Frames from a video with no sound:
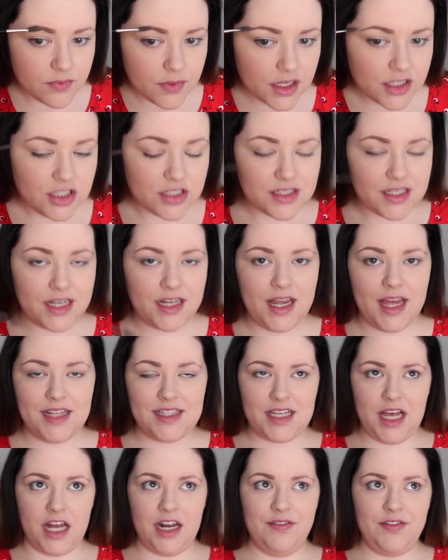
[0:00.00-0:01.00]

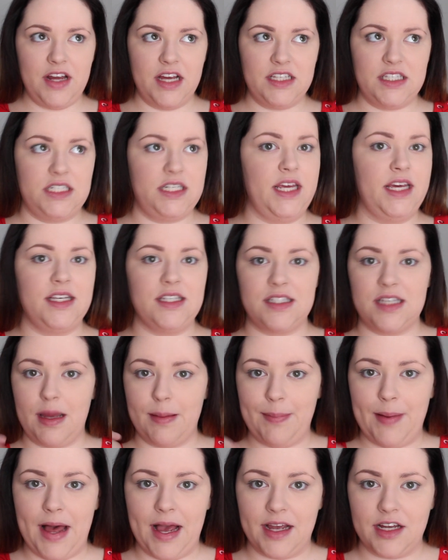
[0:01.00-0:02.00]
it's kind of nice to take a
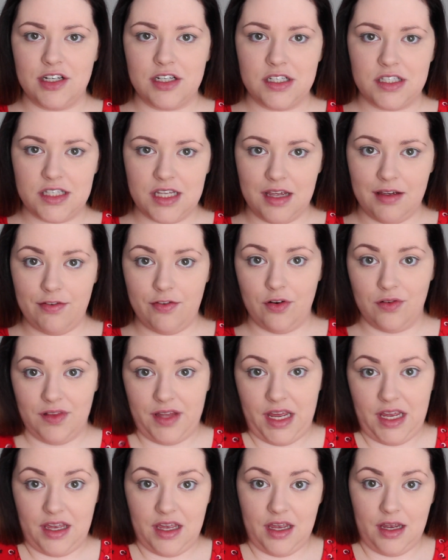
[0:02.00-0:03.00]
step back and just see if you're
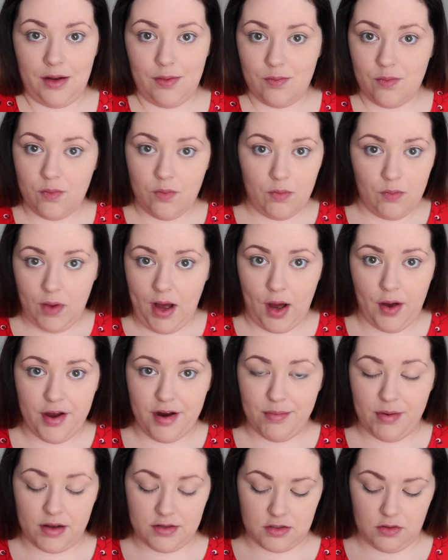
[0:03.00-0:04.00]
liking how
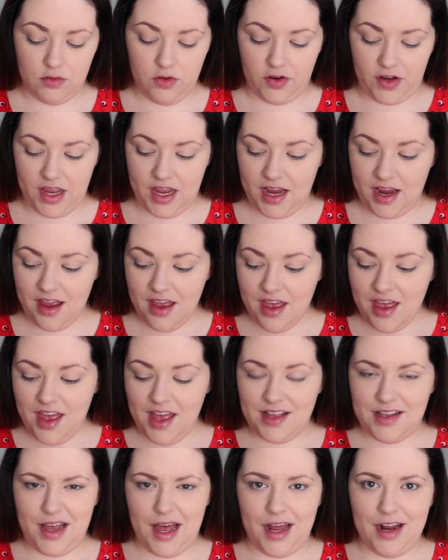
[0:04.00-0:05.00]
your brows are looking.
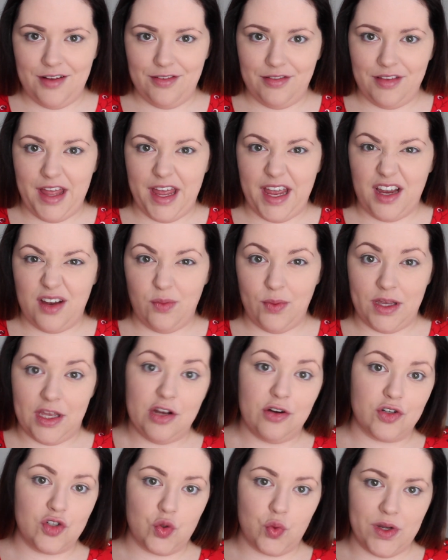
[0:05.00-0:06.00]
Kind of like when
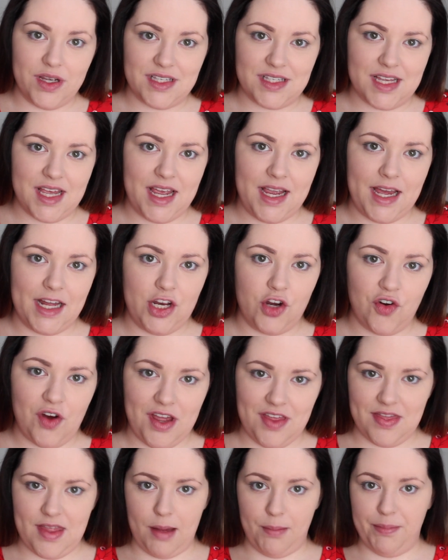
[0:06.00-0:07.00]
you're tweezing and you're
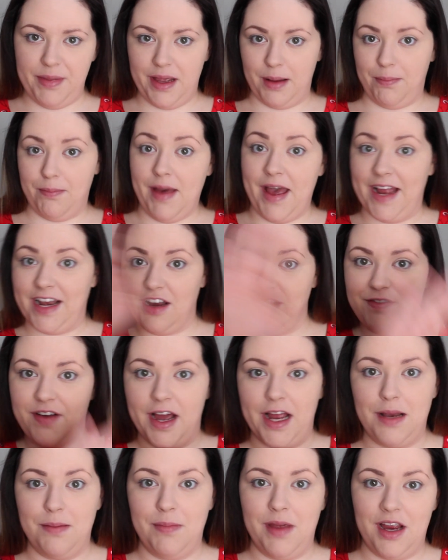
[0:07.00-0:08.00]
in that big
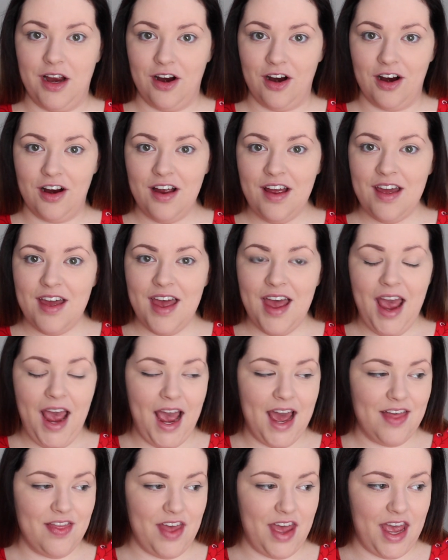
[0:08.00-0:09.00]
magnified mirror,
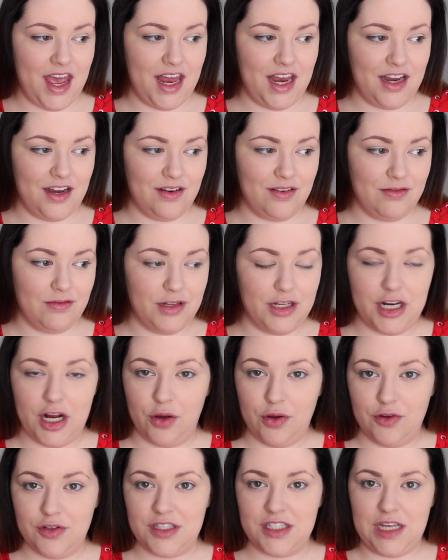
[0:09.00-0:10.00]
and then, you know,
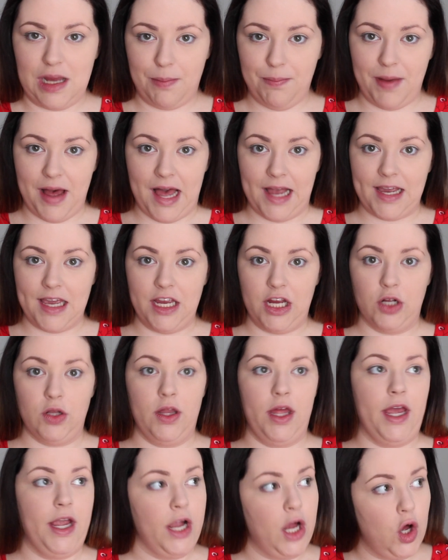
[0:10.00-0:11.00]
you step back and you're
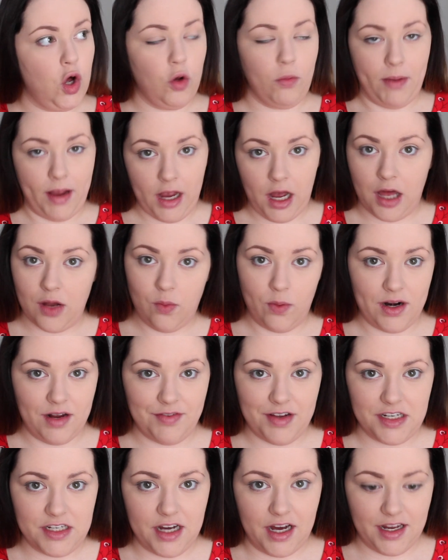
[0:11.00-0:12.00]
like, oh my god, what have
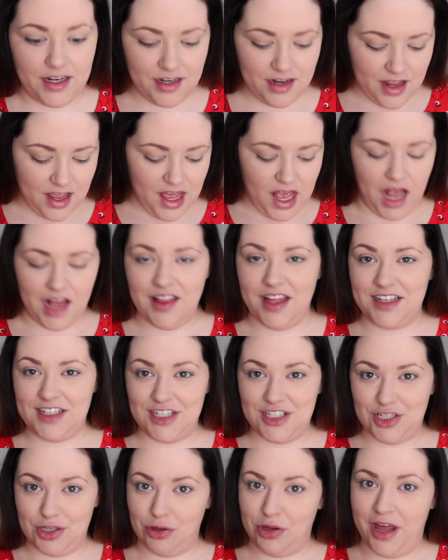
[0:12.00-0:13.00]
I done? I like
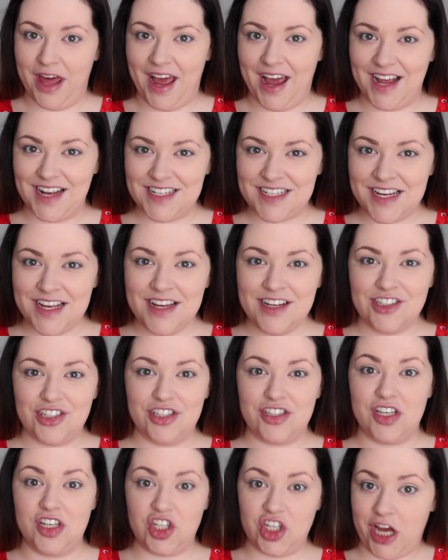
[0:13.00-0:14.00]
to do that
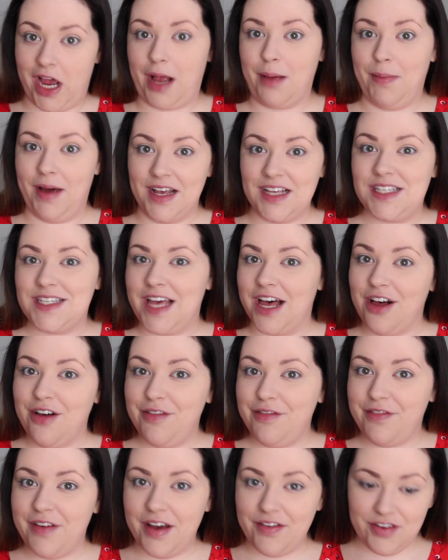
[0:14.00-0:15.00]
just to check
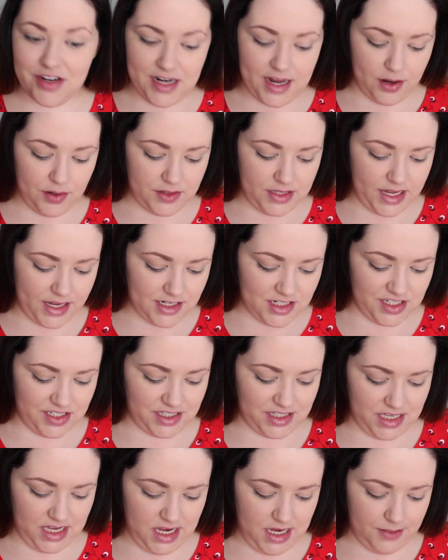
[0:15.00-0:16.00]
myself every now and then to
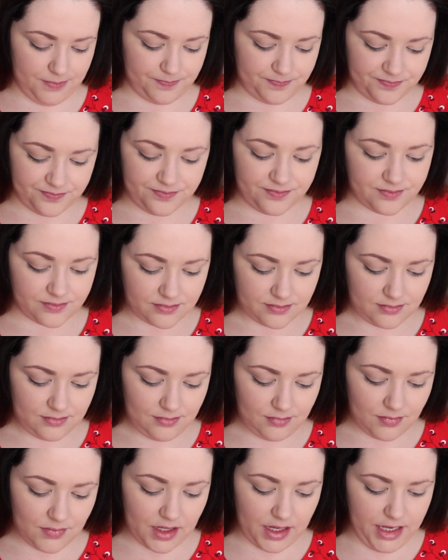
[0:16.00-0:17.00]
see,
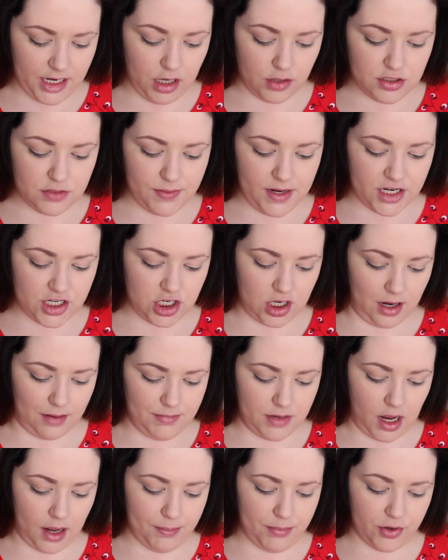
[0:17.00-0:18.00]
you know, to make sure I'm
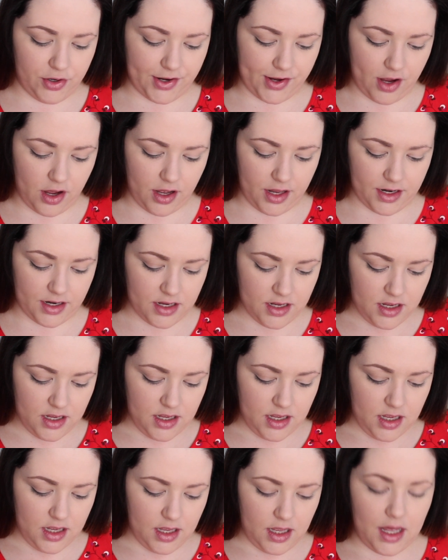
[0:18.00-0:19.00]
not putting on
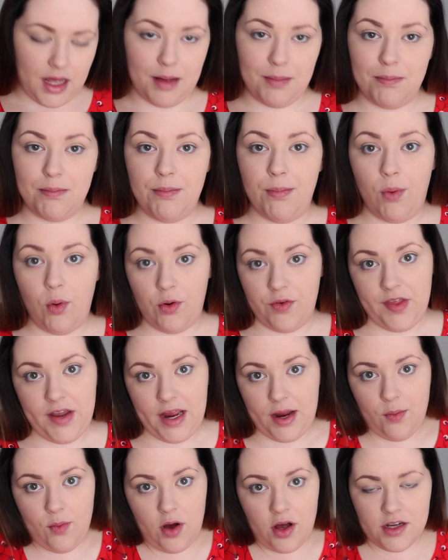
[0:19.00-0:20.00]
more than
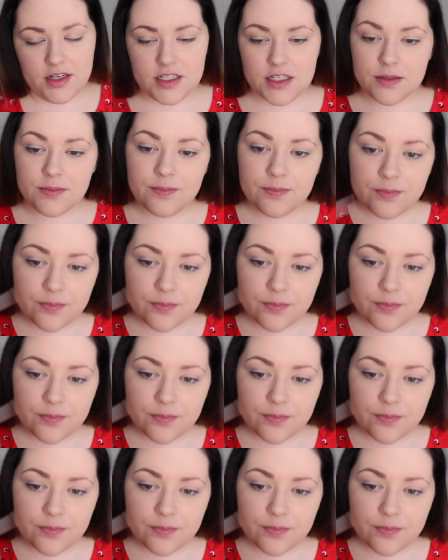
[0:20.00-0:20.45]
I want.